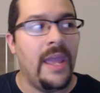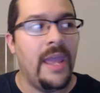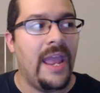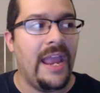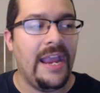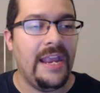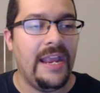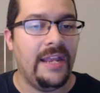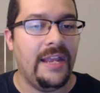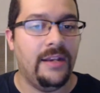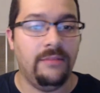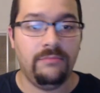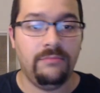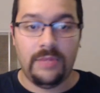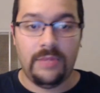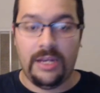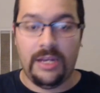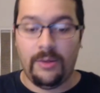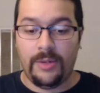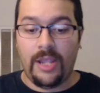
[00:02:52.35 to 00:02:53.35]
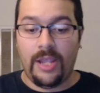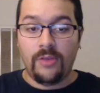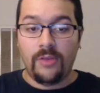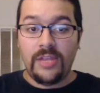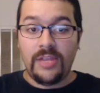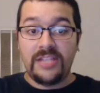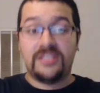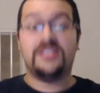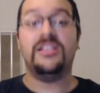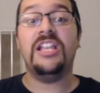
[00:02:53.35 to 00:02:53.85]
And here we go.
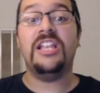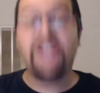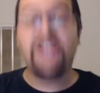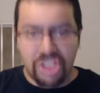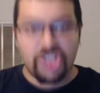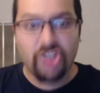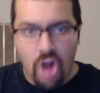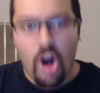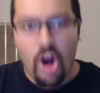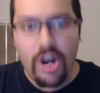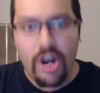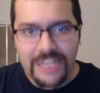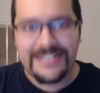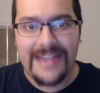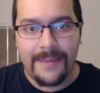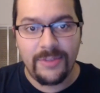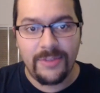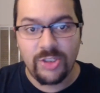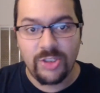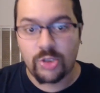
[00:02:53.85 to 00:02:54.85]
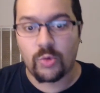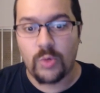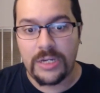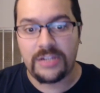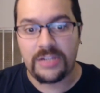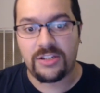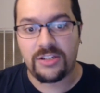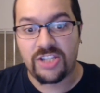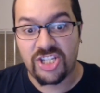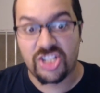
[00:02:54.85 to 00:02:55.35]
Let's start. Damn, let's
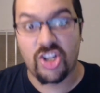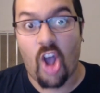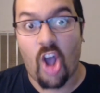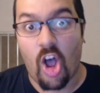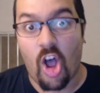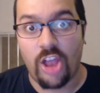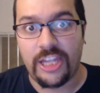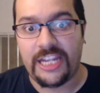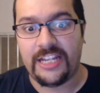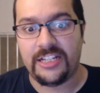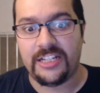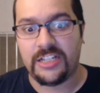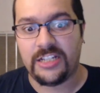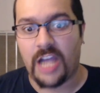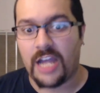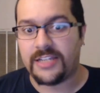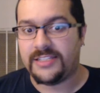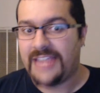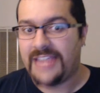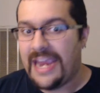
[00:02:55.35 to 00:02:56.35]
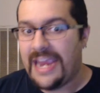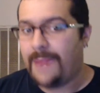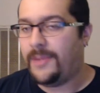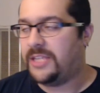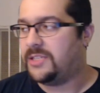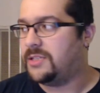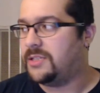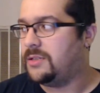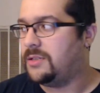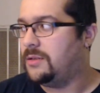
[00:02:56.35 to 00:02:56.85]
quit stalling. God damn
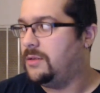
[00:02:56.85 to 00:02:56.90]
it.